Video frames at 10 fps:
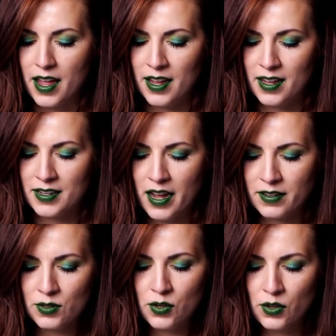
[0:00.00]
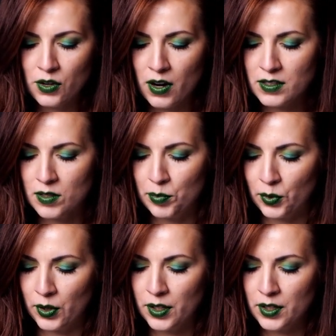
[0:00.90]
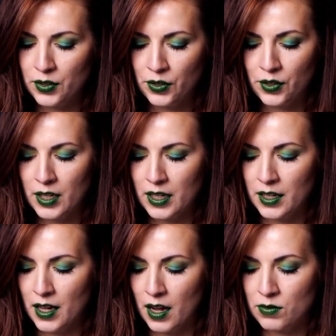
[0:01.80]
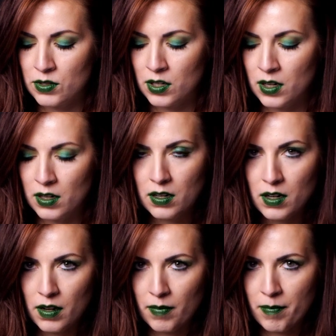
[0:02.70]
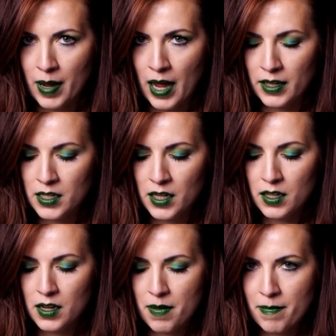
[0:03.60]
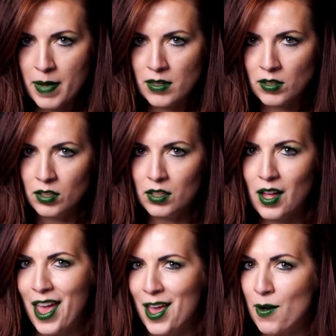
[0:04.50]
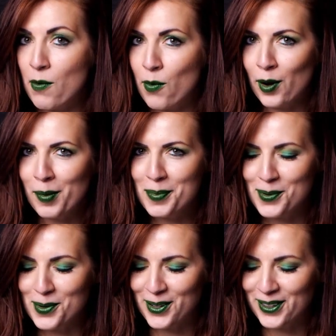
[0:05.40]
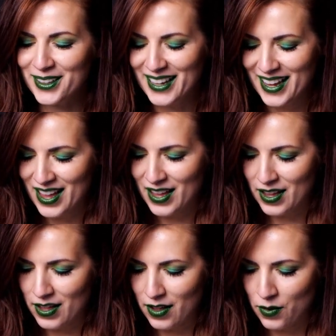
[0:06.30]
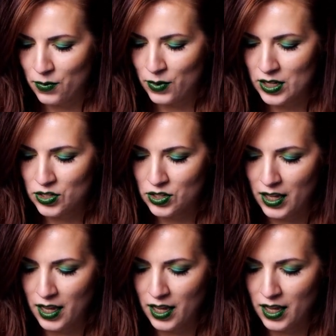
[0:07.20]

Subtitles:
and as you go across the board, you're going to encounter magnet, metal, a whirlpool, which